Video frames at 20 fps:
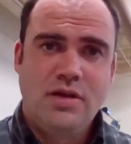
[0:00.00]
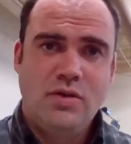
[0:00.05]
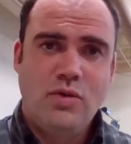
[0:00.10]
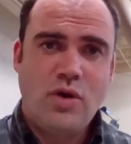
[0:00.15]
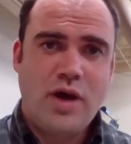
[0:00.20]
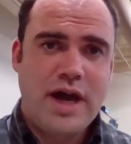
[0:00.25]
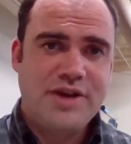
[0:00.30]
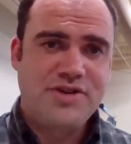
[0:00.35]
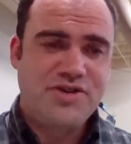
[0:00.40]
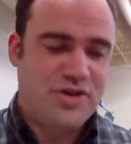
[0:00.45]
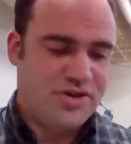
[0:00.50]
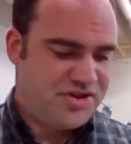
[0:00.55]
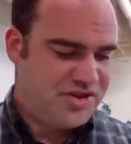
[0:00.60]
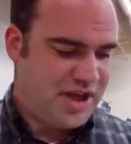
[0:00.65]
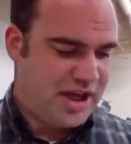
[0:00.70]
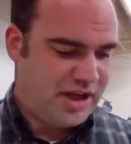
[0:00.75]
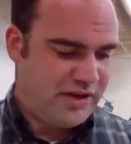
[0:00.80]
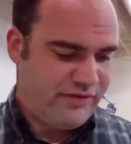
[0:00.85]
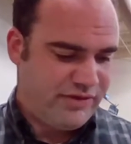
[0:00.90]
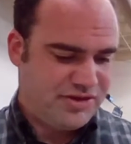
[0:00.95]
Well, hi, church.
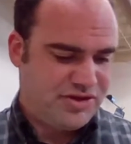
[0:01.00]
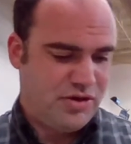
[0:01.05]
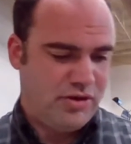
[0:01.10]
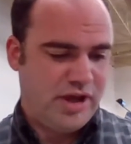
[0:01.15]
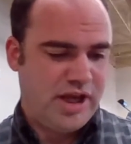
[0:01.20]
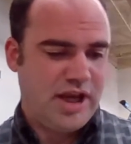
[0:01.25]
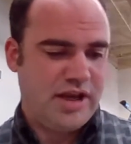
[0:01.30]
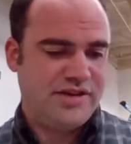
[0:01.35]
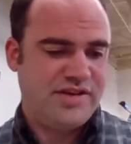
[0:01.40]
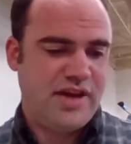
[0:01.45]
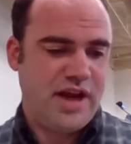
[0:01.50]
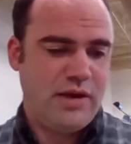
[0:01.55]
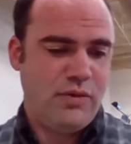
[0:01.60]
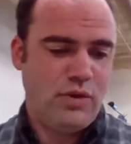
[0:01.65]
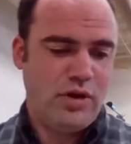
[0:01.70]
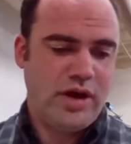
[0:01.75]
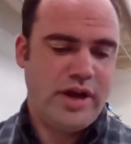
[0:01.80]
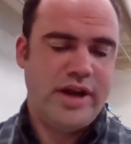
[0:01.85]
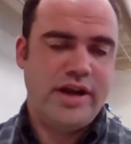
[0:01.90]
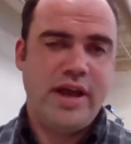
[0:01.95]
Thank you for tuning in. Today,
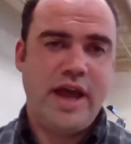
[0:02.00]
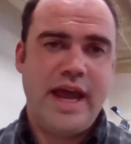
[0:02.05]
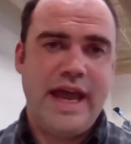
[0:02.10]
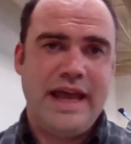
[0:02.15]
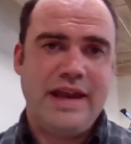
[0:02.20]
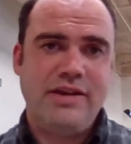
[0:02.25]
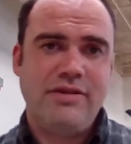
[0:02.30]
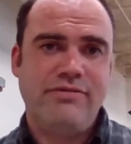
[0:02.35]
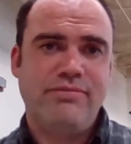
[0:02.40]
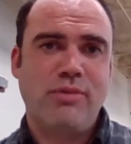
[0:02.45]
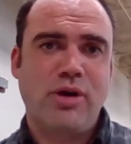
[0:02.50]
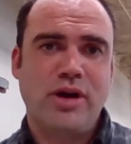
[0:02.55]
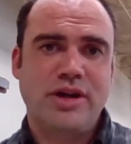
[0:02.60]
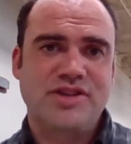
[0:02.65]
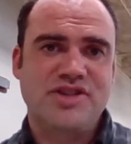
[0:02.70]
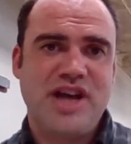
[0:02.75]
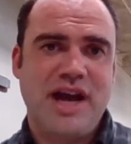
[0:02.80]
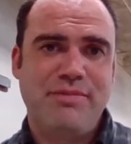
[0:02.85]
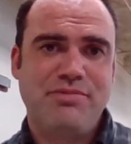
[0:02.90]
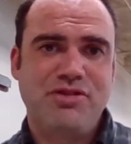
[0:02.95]
we're in the end of
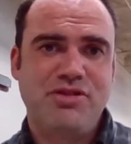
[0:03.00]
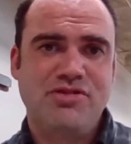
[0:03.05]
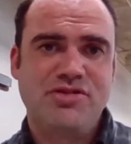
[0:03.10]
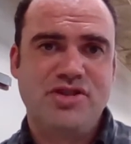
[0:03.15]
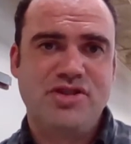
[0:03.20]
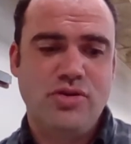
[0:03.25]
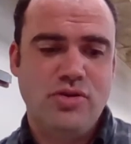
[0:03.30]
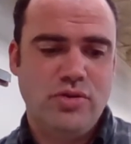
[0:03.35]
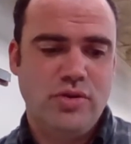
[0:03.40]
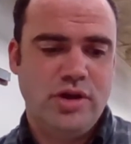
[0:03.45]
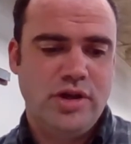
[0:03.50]
Mark chapter 2.